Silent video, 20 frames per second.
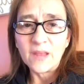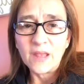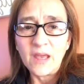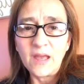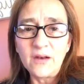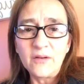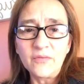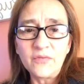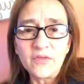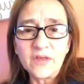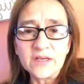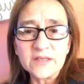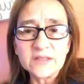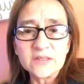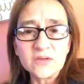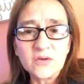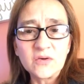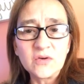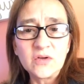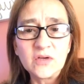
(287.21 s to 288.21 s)
I don't think
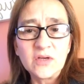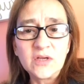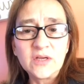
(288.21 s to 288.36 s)
so.